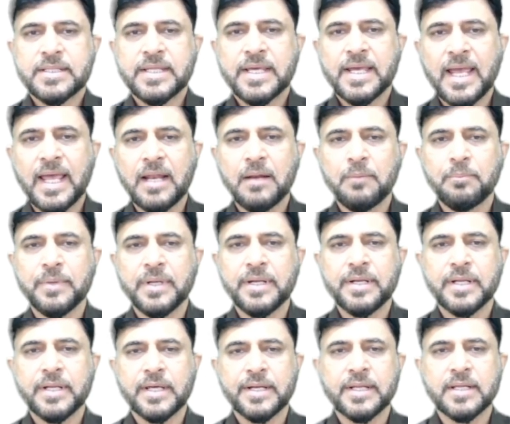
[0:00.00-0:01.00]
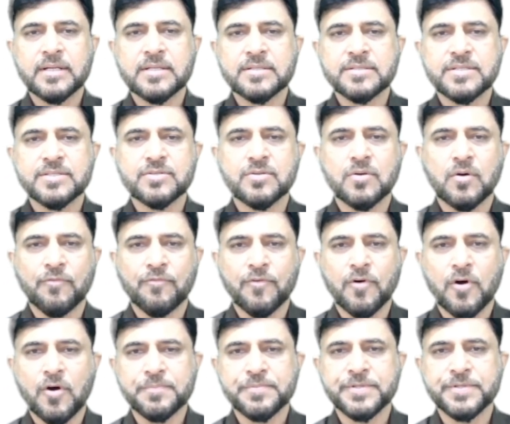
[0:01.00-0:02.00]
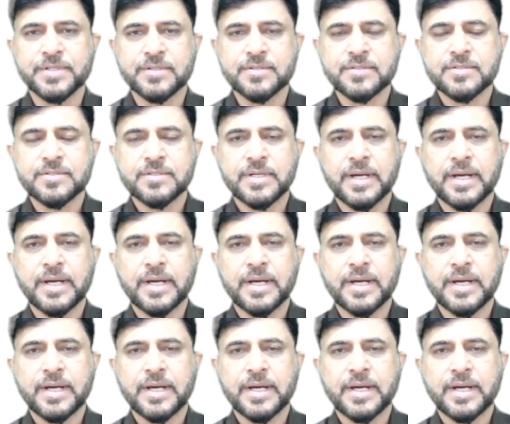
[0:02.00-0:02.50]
They help in analysis of options